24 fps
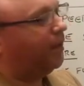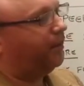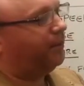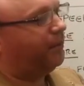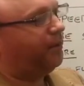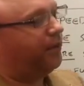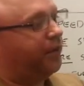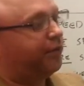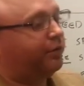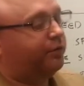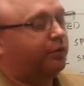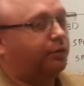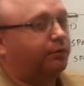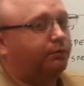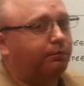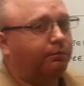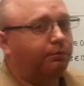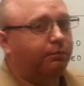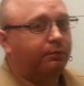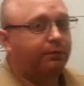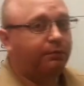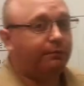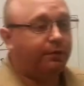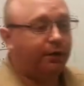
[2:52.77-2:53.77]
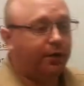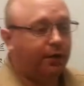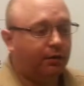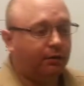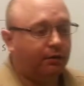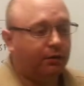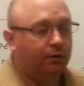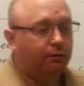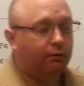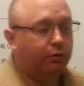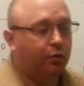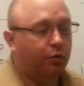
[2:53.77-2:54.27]
Another
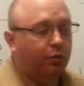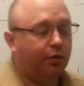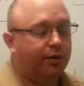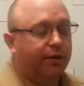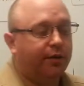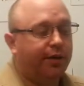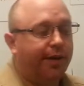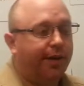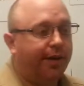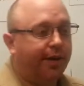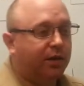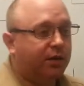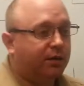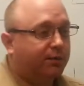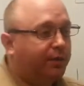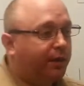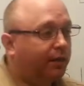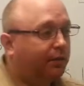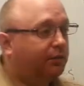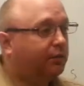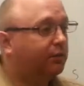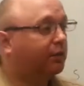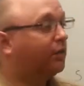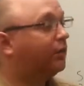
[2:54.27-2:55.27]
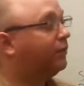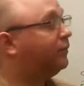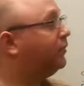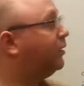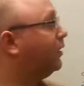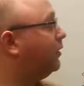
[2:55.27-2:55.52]
final important aspect of